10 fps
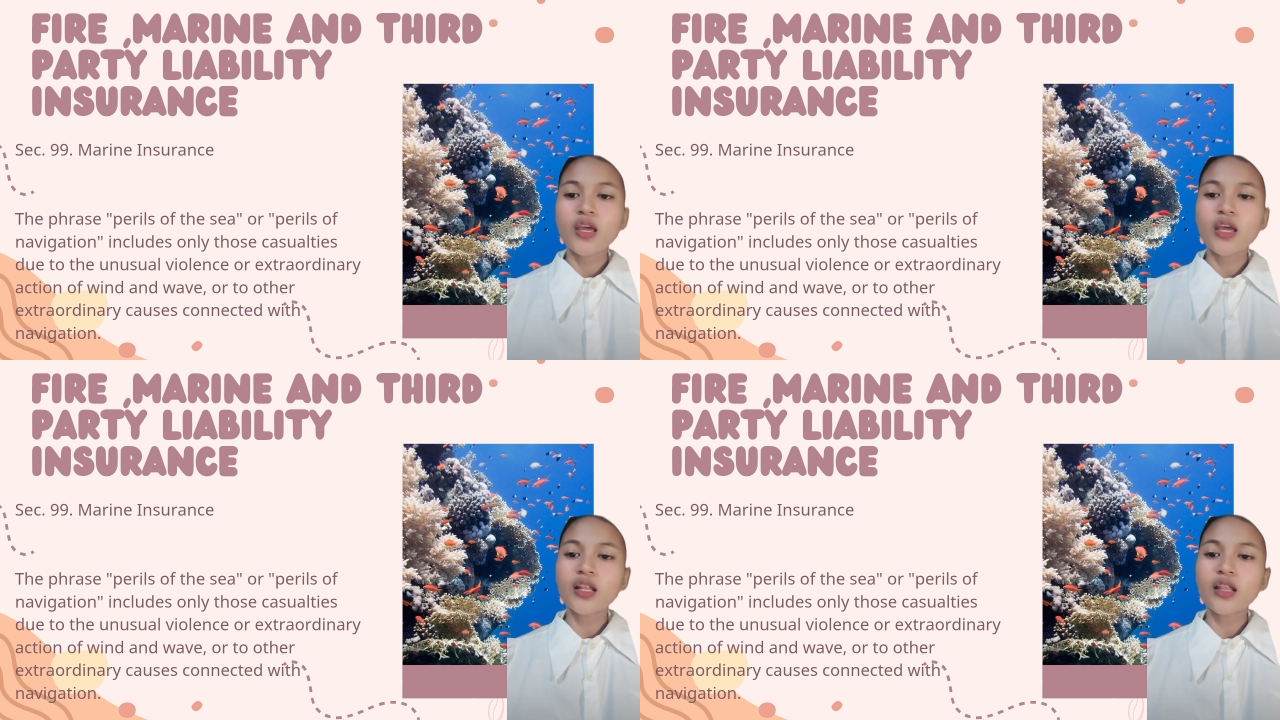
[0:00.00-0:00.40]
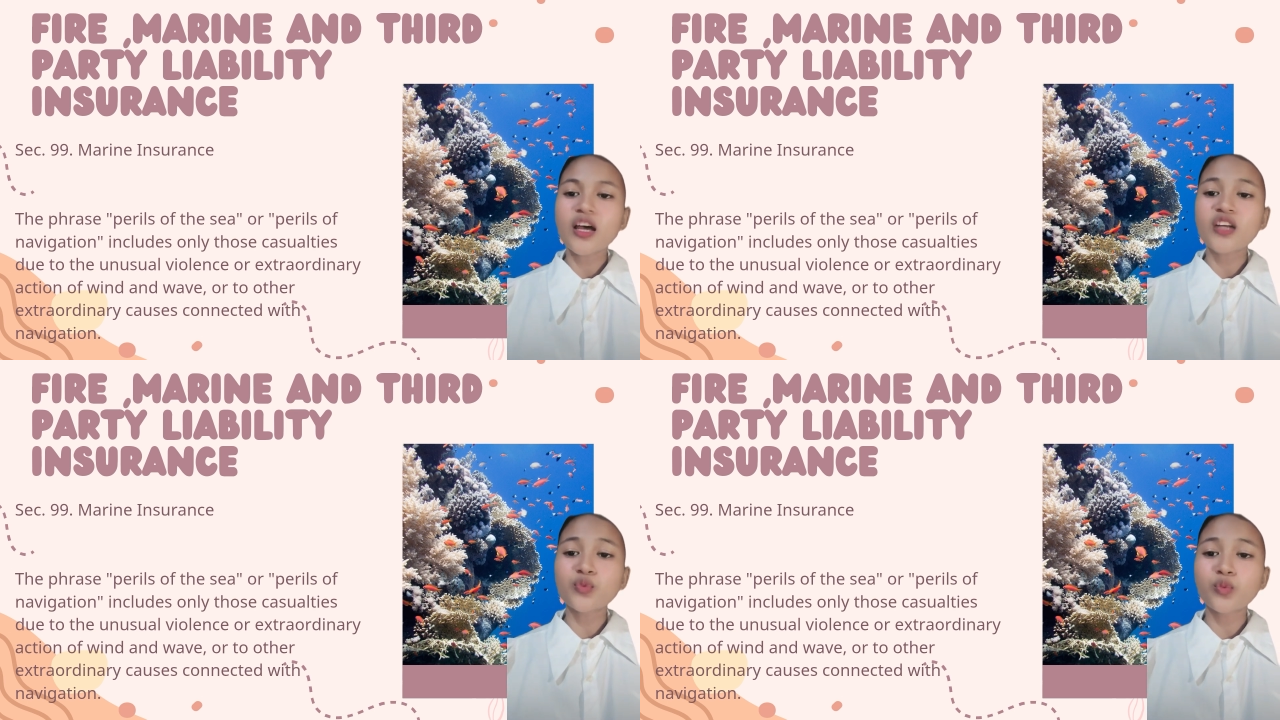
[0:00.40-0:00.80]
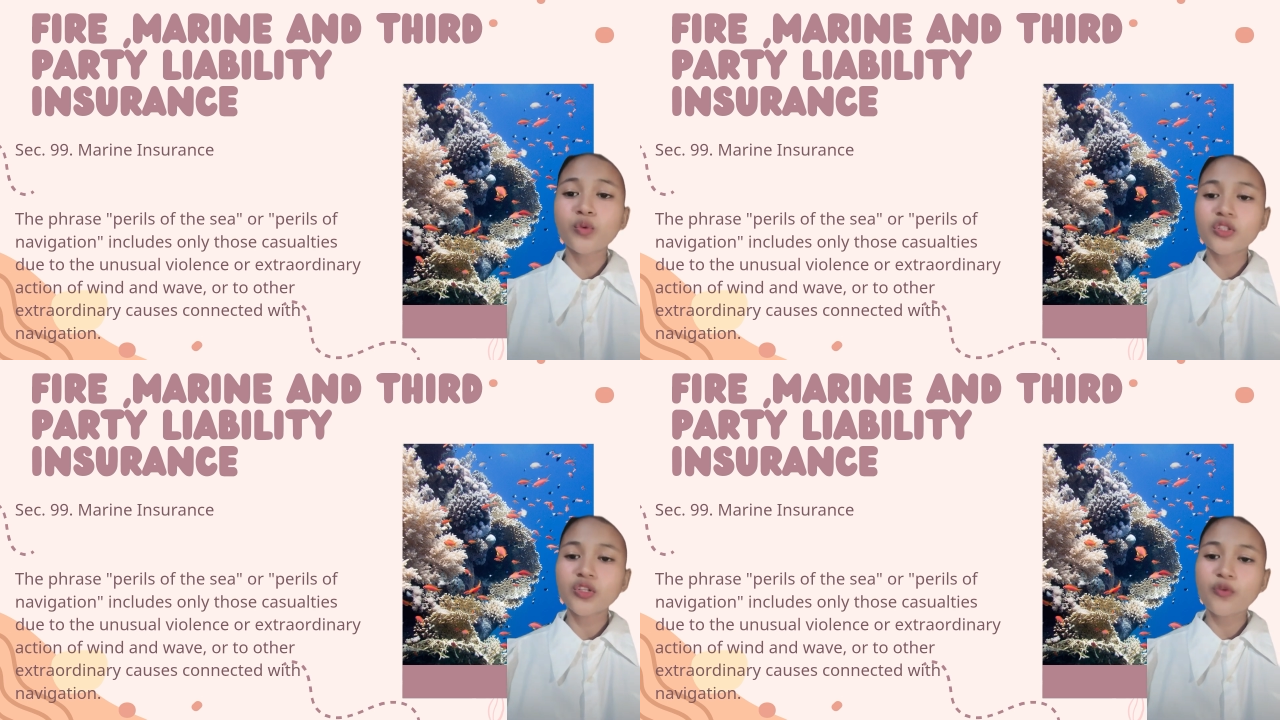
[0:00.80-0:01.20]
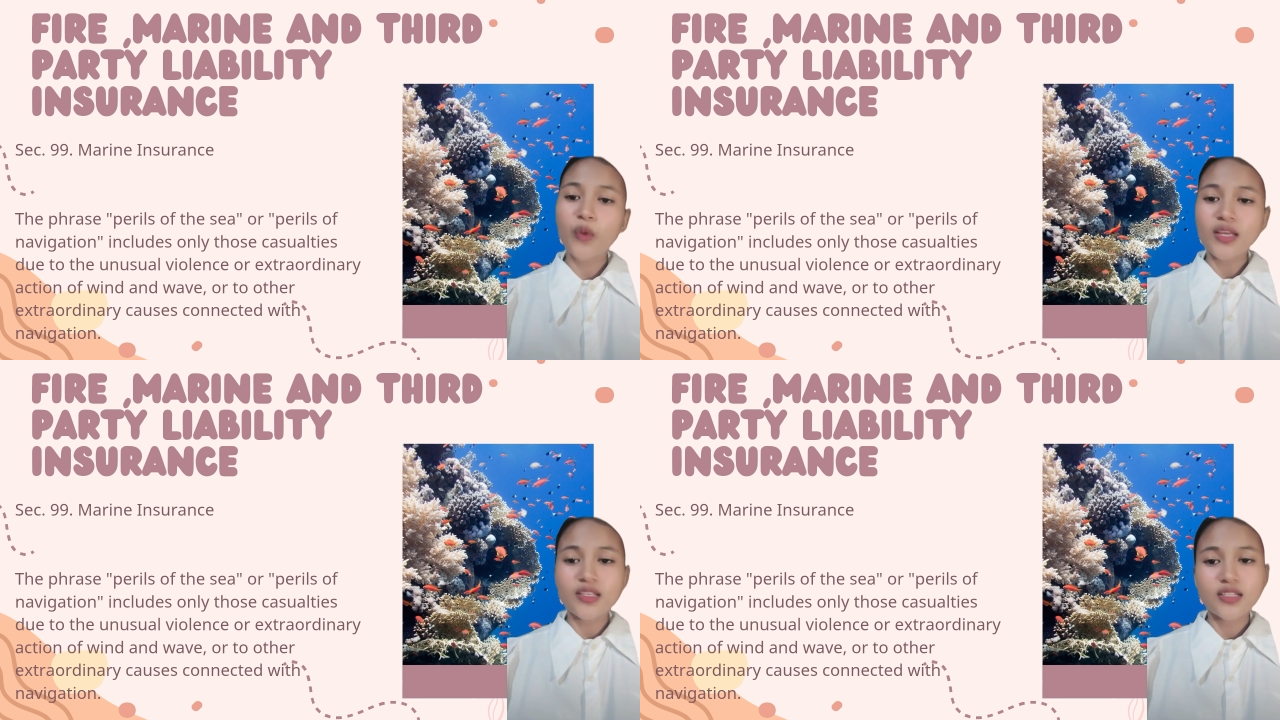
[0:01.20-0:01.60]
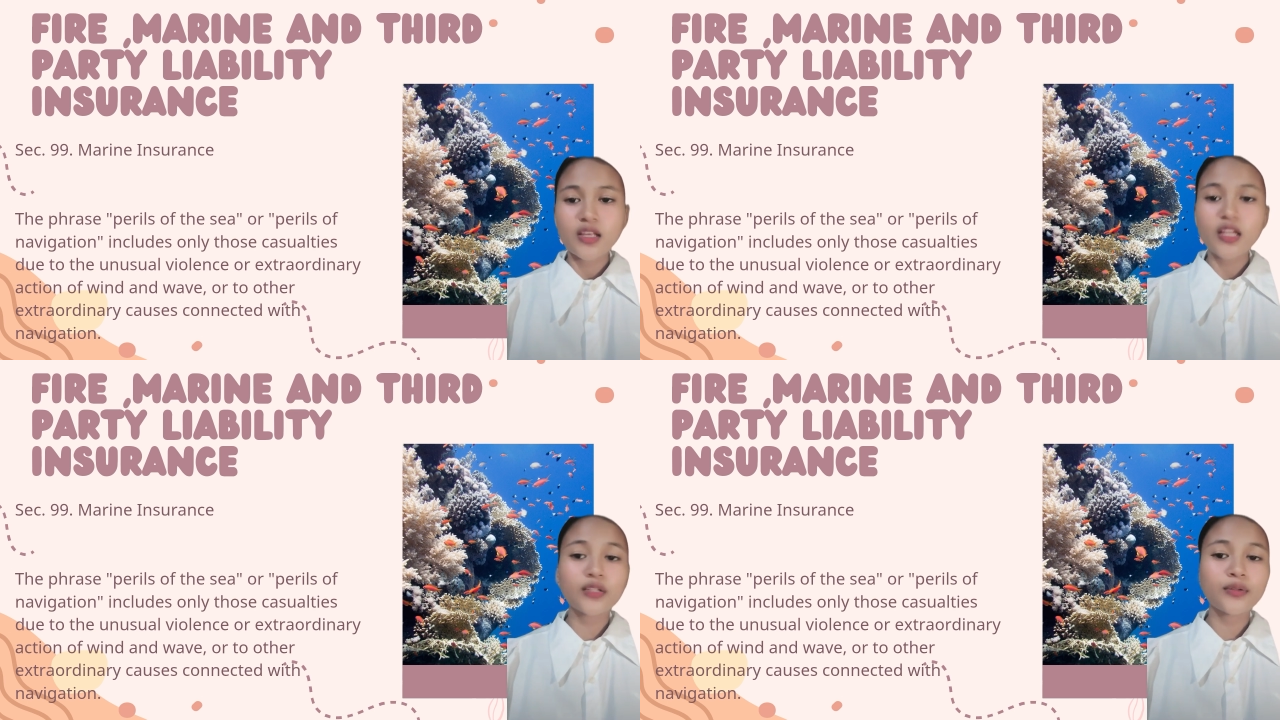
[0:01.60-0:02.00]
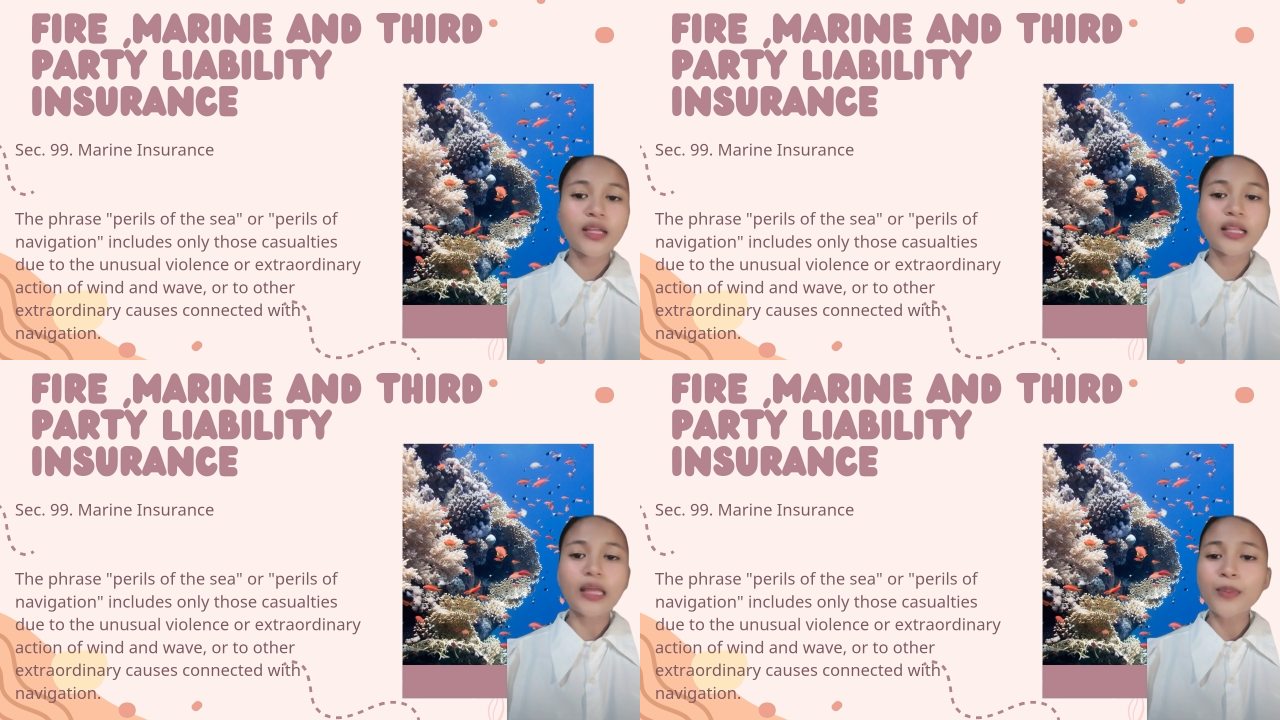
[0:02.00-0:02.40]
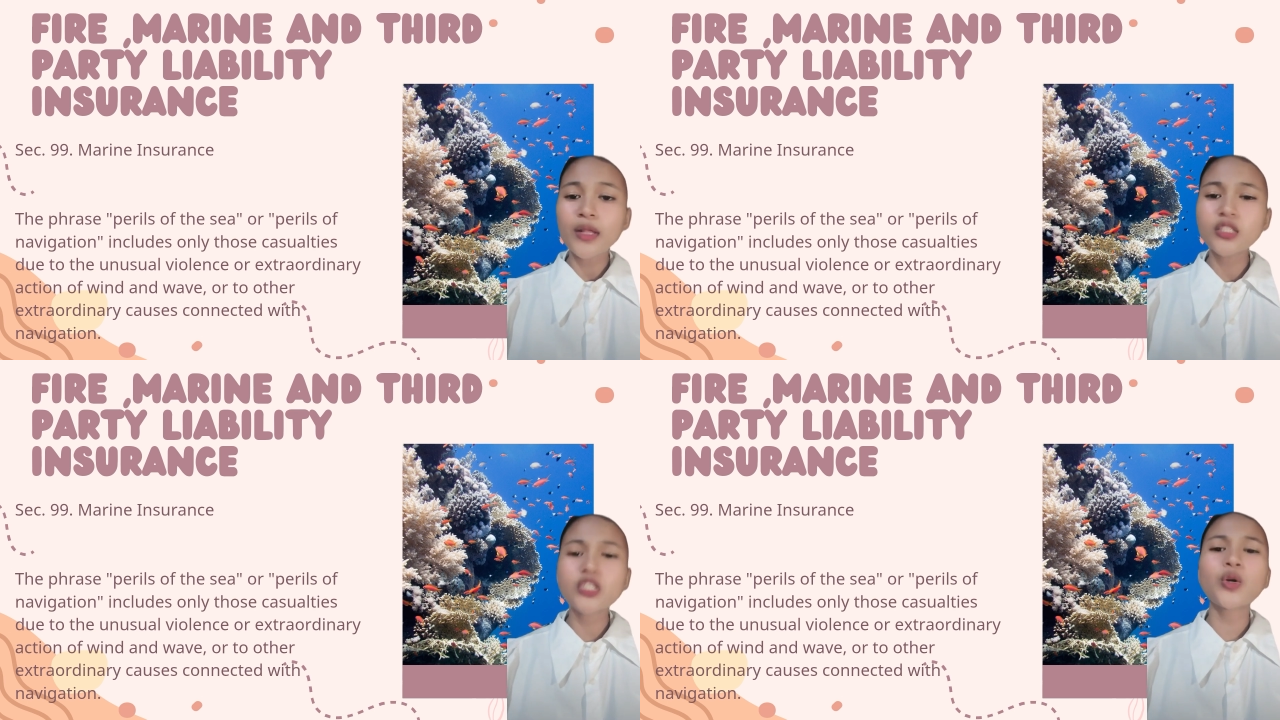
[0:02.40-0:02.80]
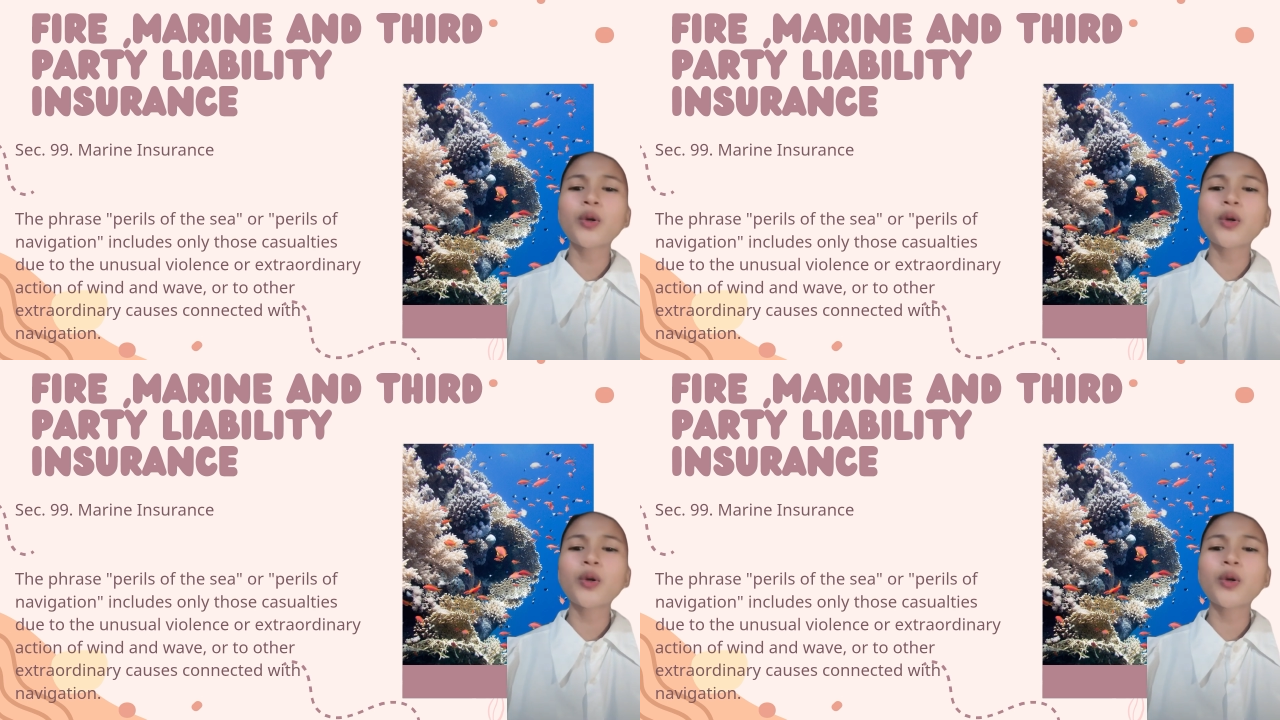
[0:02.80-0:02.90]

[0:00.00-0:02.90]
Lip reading: inland waterways, including liability